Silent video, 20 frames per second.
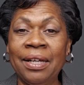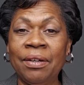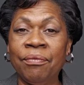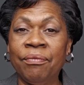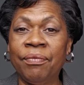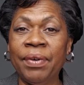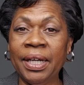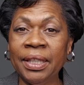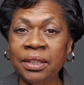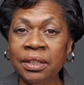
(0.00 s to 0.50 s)

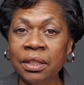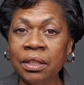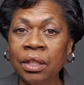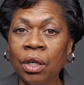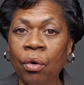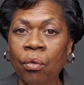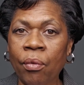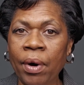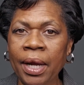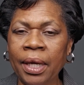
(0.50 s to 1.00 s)
invest it
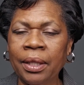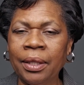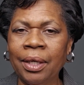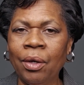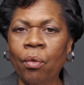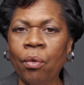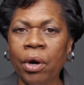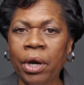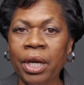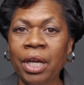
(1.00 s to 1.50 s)

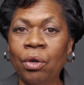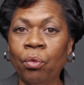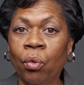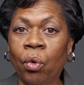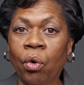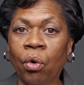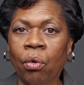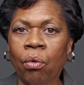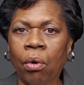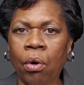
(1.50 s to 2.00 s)
correctly where it
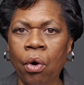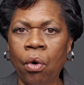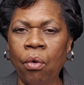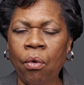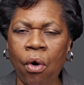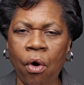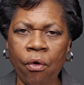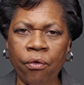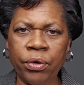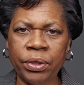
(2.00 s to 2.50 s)
will
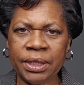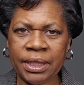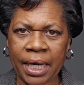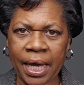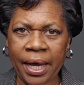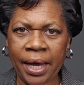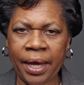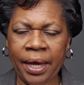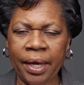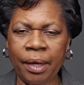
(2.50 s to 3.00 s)
grow over
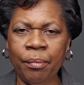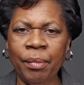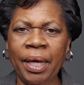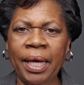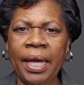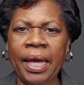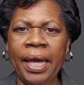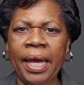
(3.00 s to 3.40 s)
time,